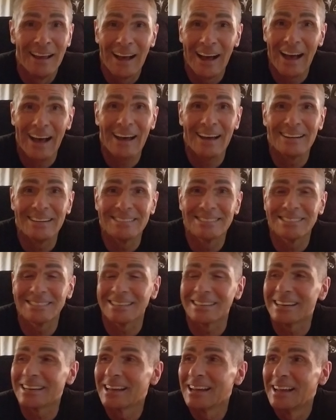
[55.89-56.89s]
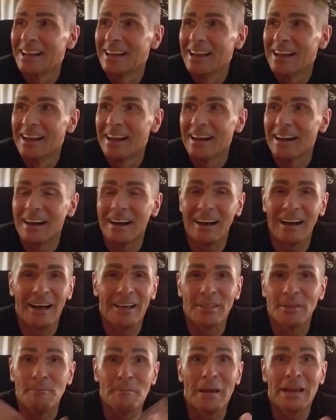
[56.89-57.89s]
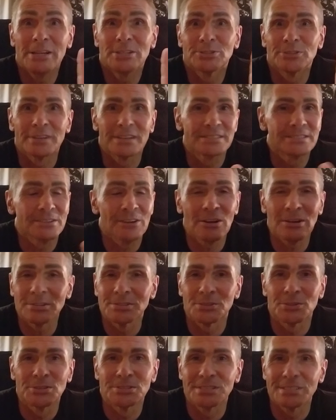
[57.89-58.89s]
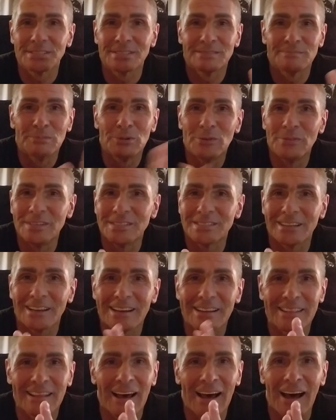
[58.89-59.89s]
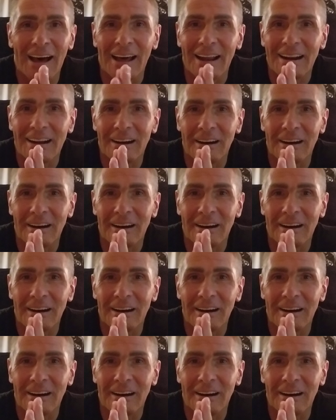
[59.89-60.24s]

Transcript: honestly uh, The Matrix, and all sorts of movies like that.